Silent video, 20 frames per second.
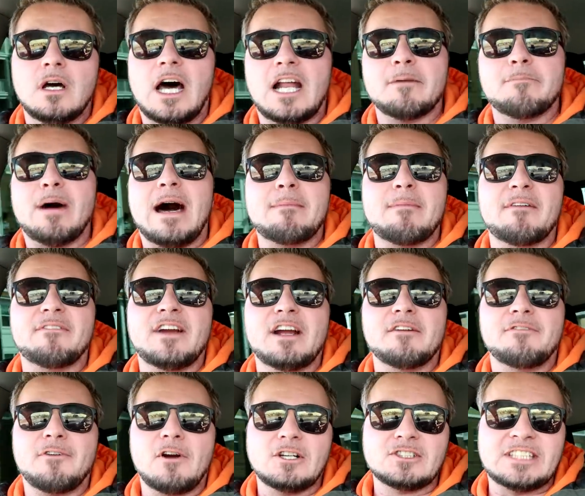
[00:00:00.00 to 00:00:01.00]
I done bought my
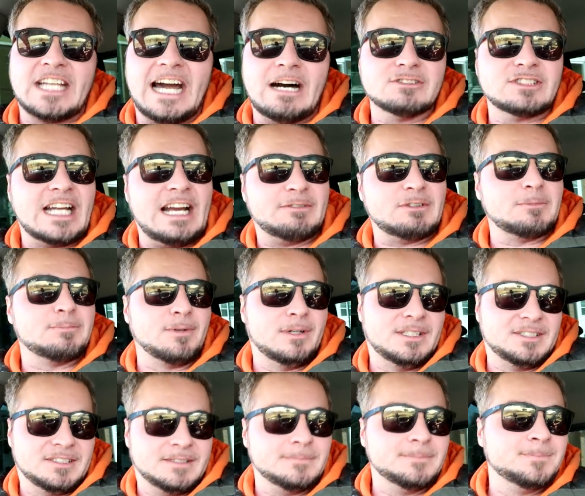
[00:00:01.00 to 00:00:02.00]
very first house after
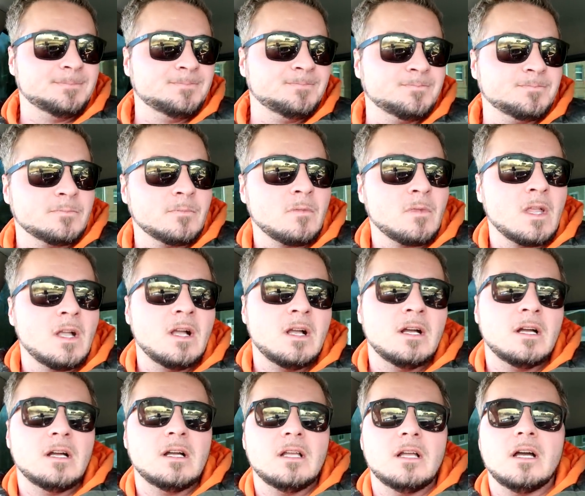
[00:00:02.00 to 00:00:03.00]
prison.
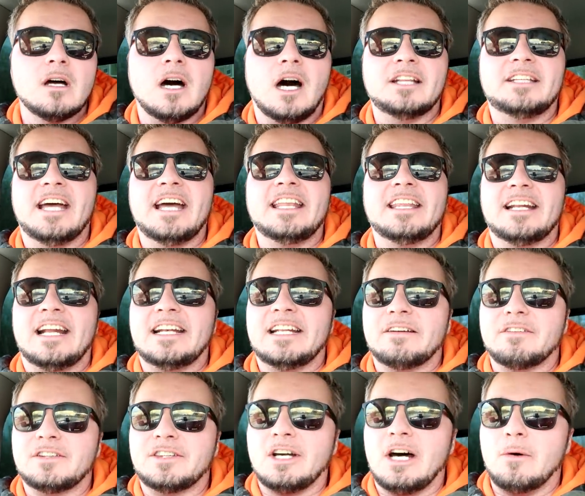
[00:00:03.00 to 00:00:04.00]
A day that I
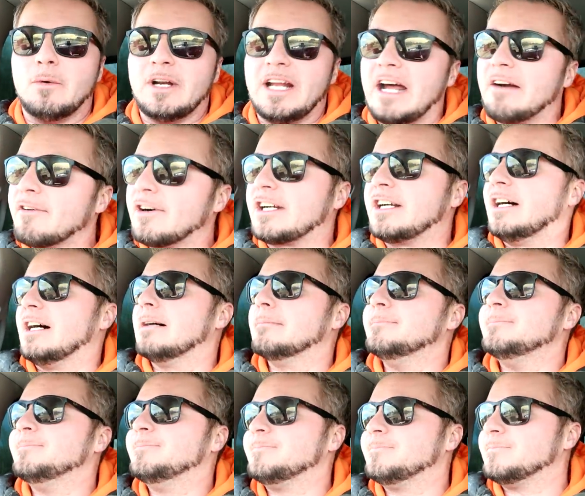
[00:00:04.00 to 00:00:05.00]
never thought would ever
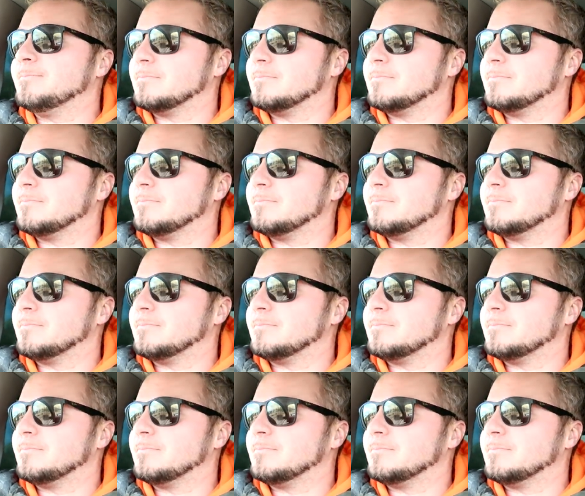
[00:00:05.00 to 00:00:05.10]
come.